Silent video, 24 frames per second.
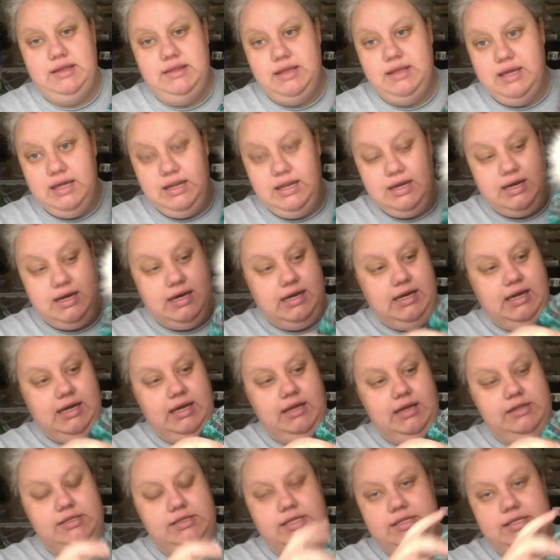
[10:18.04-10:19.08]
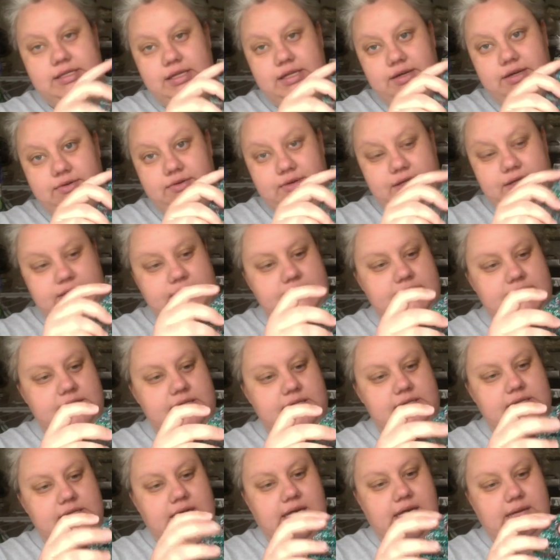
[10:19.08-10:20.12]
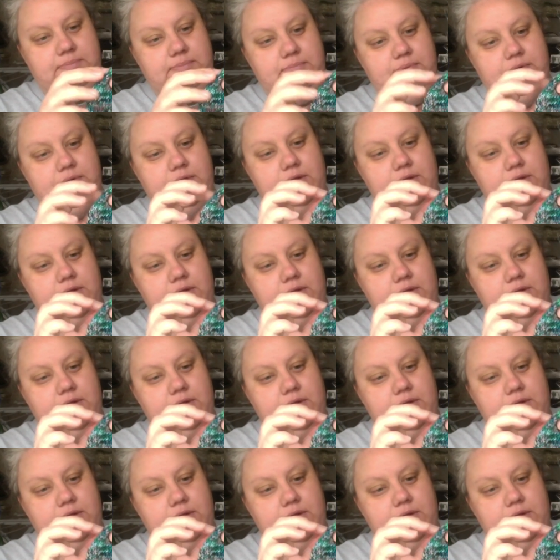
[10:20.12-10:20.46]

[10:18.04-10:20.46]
then I did decreases at the top